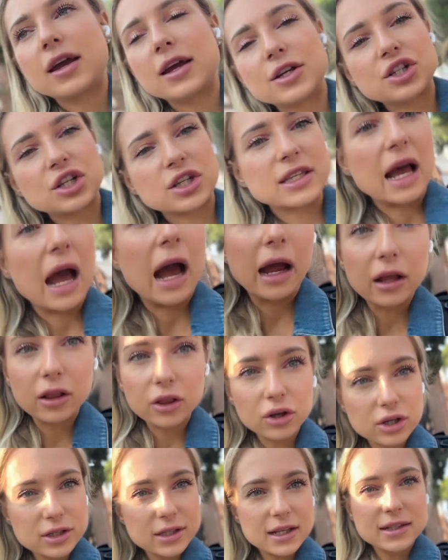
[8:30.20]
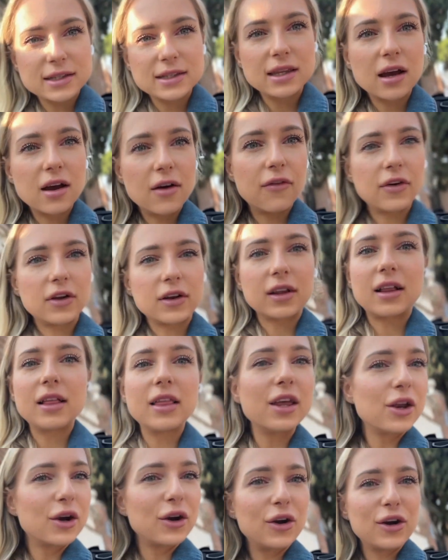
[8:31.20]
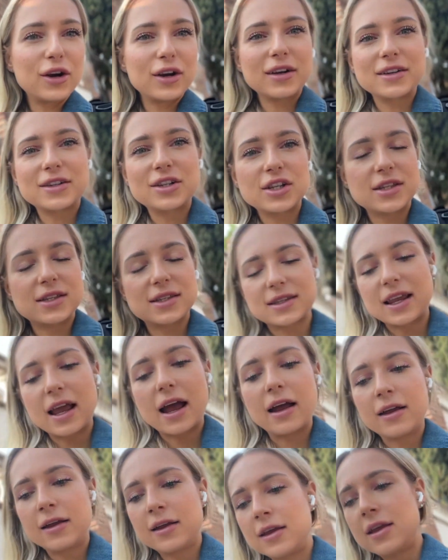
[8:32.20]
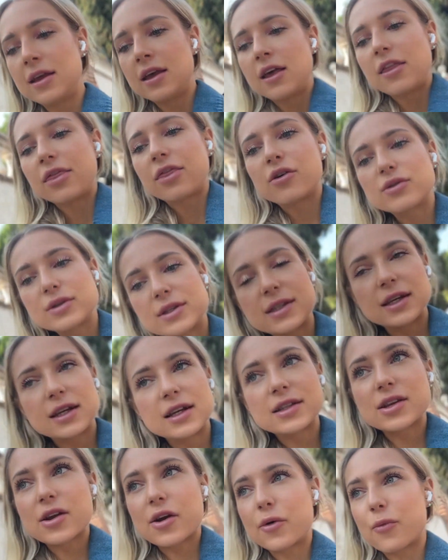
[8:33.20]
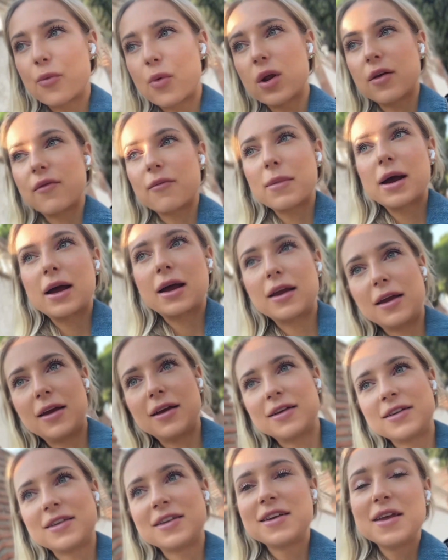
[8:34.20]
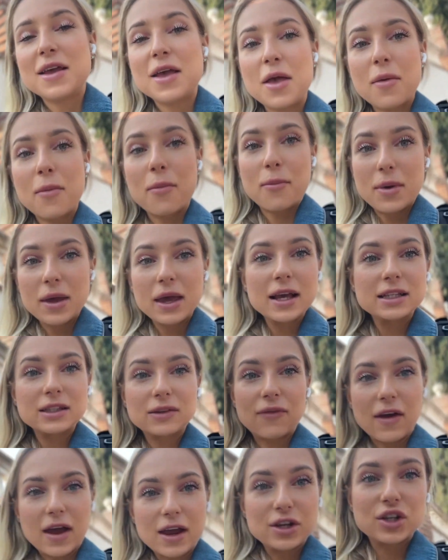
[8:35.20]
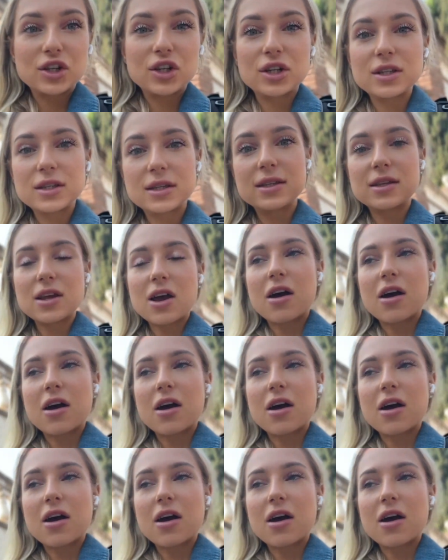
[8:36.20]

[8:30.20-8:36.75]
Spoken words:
and just eye looks and stuff and glitter and just, yeah, those things are one of my biggest passions